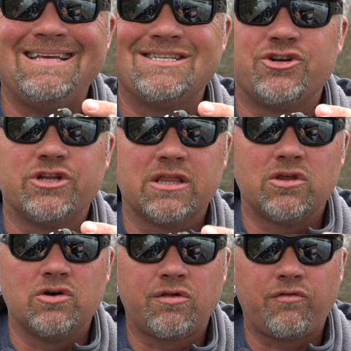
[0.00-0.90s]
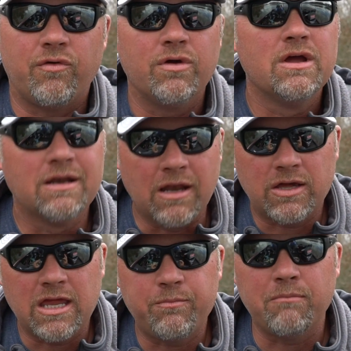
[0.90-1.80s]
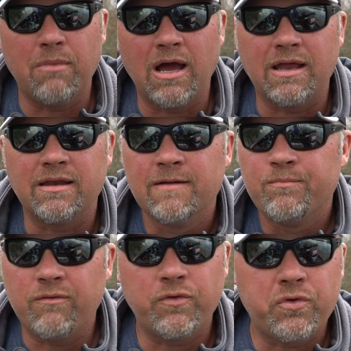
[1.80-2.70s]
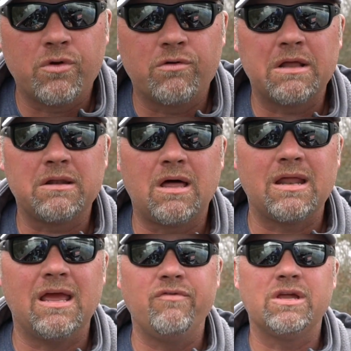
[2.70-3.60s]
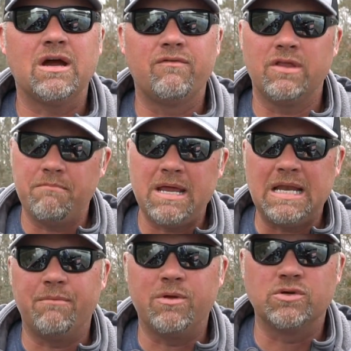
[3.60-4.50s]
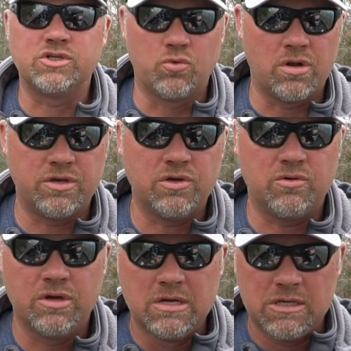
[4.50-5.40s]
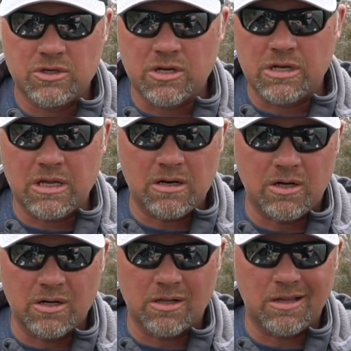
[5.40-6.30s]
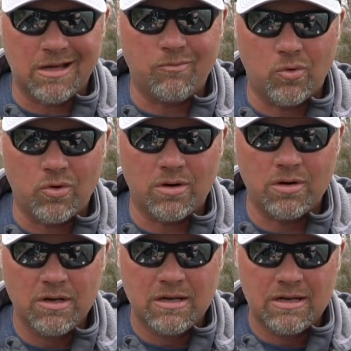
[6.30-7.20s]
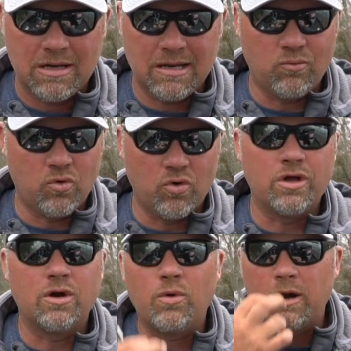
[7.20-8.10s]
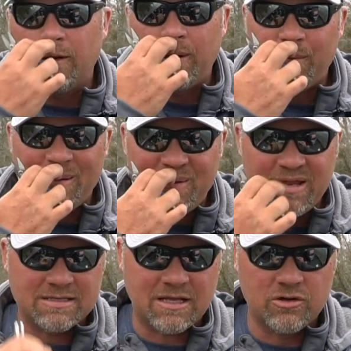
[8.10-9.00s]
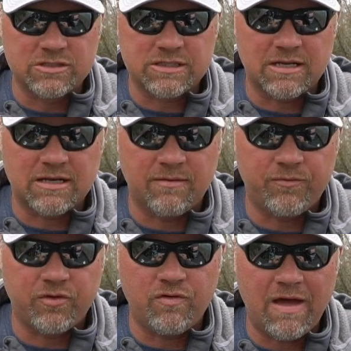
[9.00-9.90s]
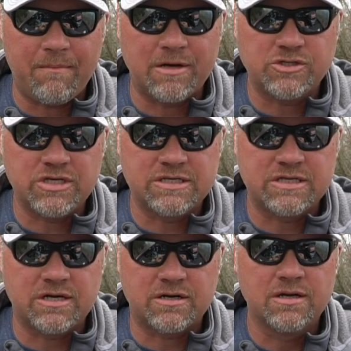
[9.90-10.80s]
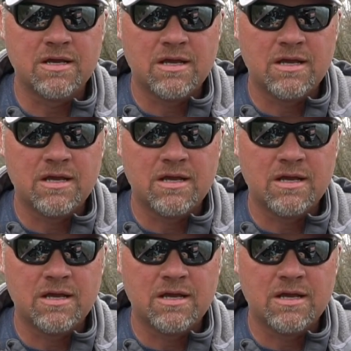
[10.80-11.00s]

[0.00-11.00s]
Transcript: easier to get the hook through. Now keep in mind, if you're throwing around a lot of heavy cover, that may not be what you want to do. You're going to get hung a lot more in wood or whatever it may be, because that hook's going to come through that much easier